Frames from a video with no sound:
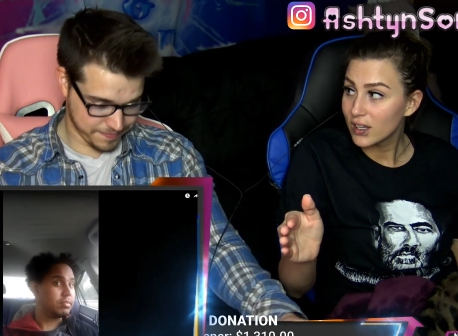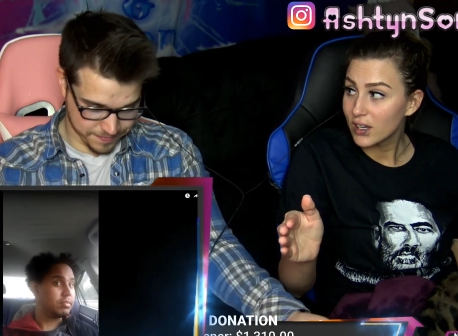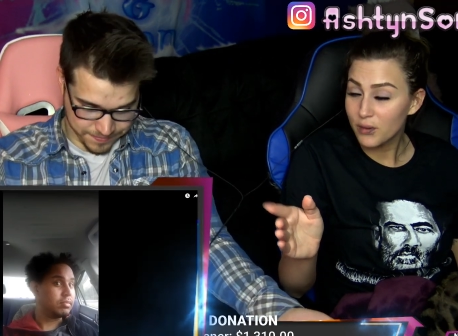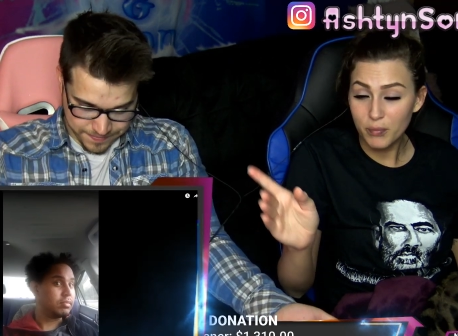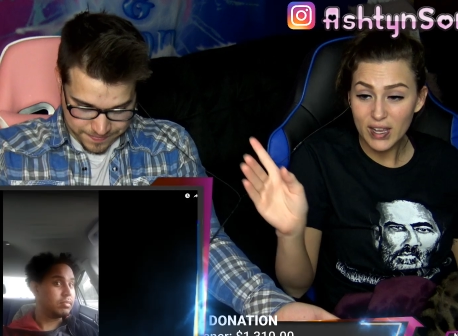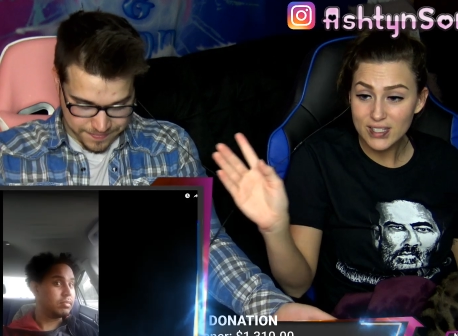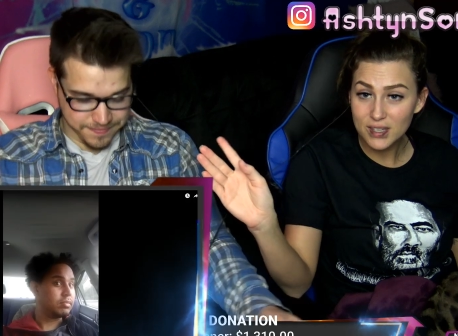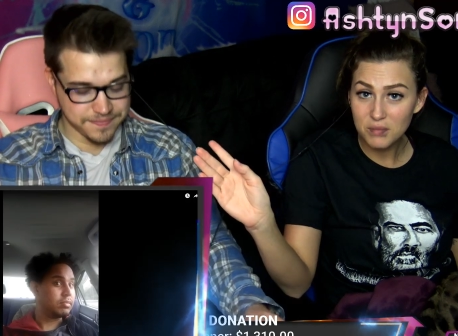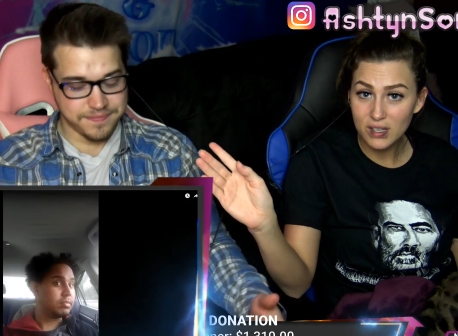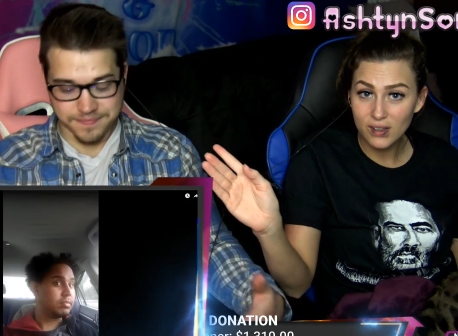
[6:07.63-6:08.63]
Speaker 1: You're pissing
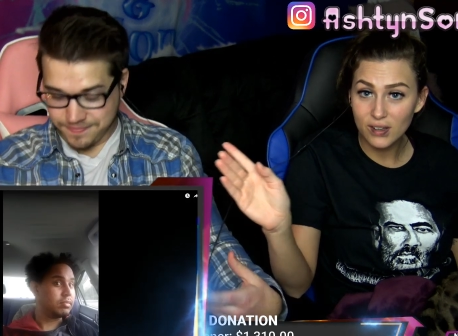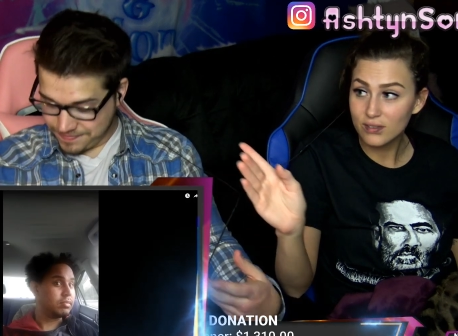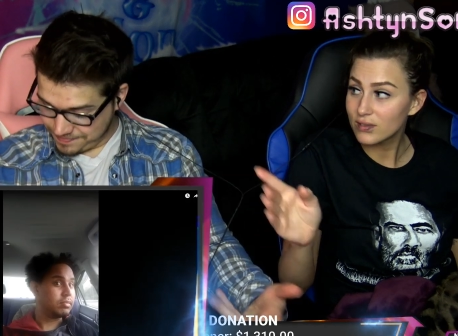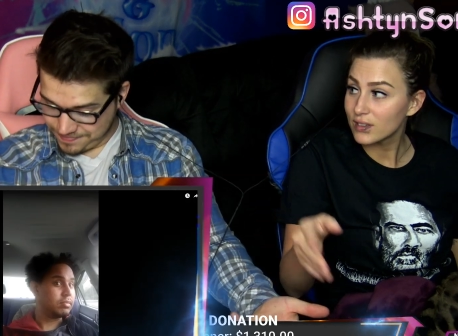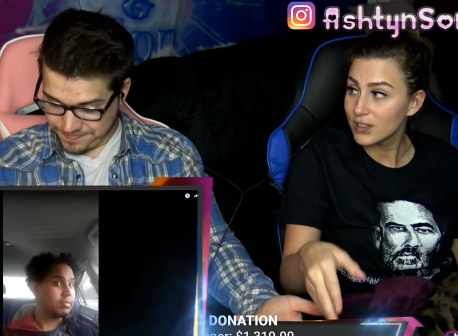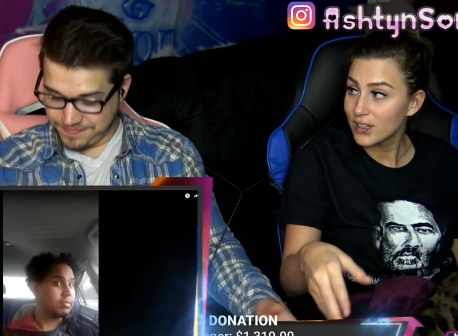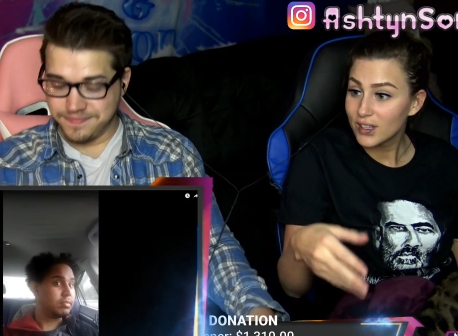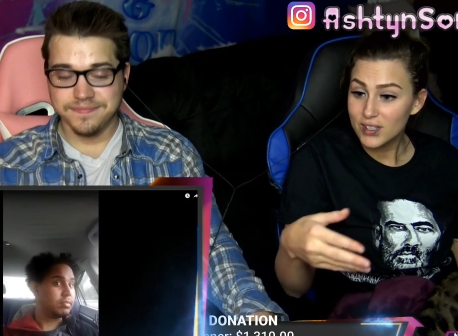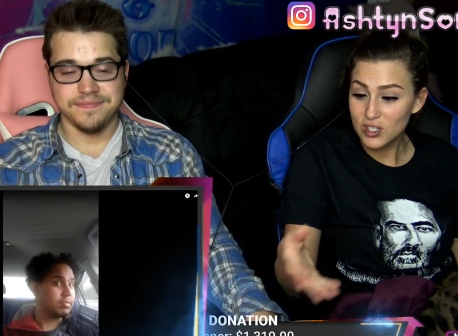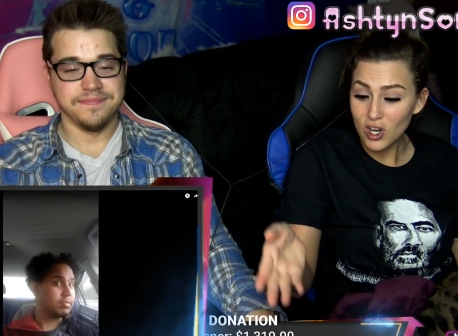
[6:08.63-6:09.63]
me off.
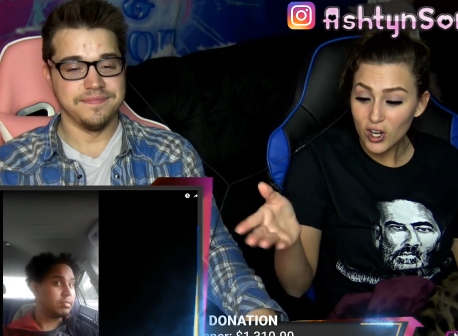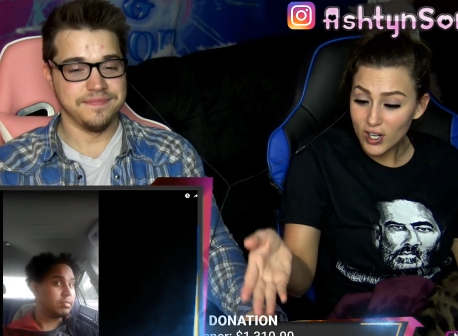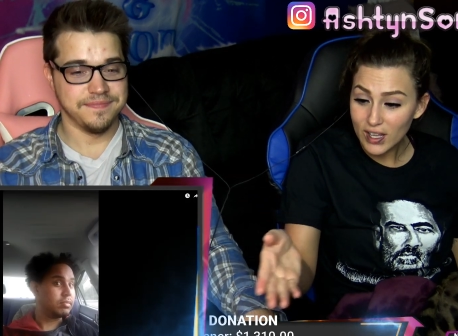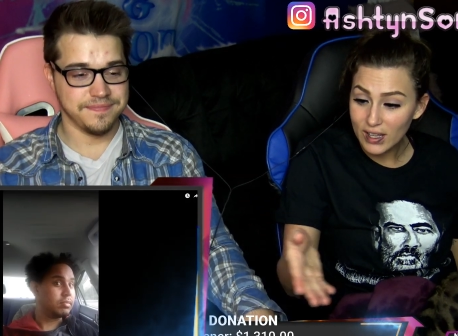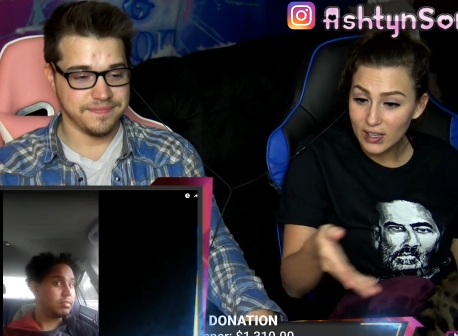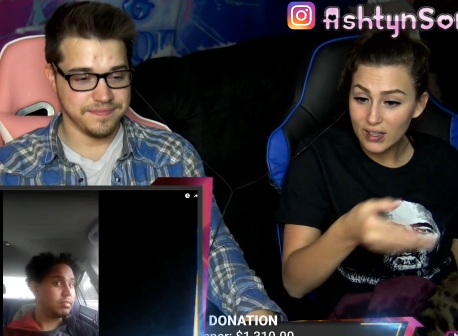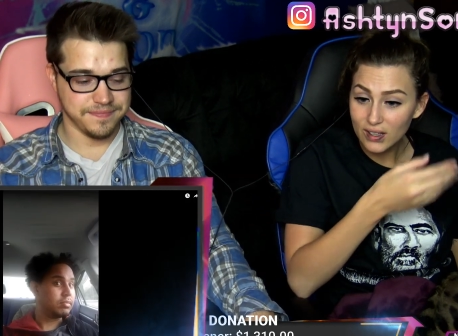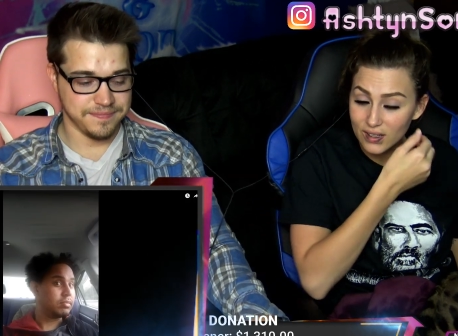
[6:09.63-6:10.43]
Start it.